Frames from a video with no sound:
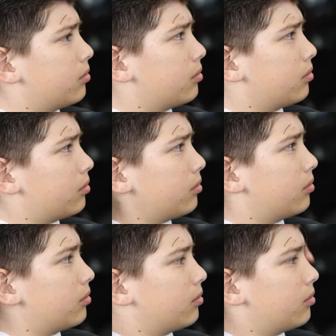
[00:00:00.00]

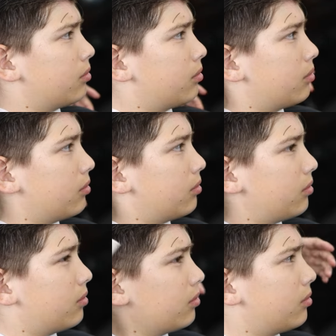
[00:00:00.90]

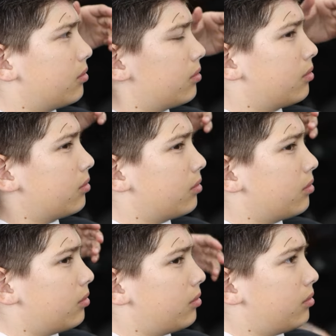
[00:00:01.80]

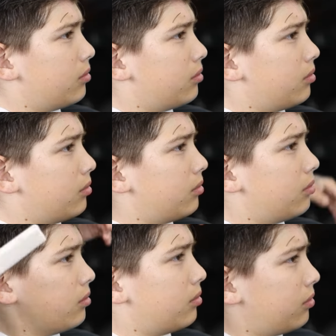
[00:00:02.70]

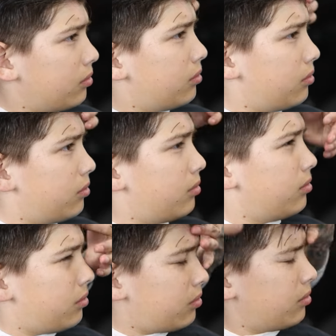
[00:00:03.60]

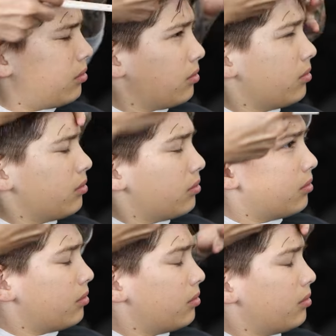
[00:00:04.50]

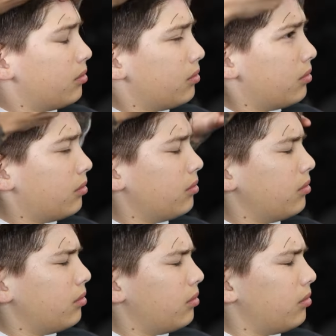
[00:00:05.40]

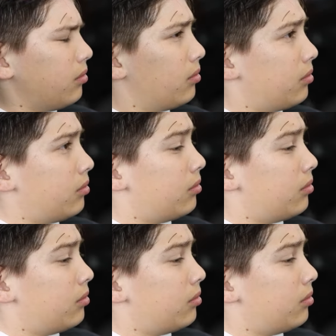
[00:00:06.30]
[no speech]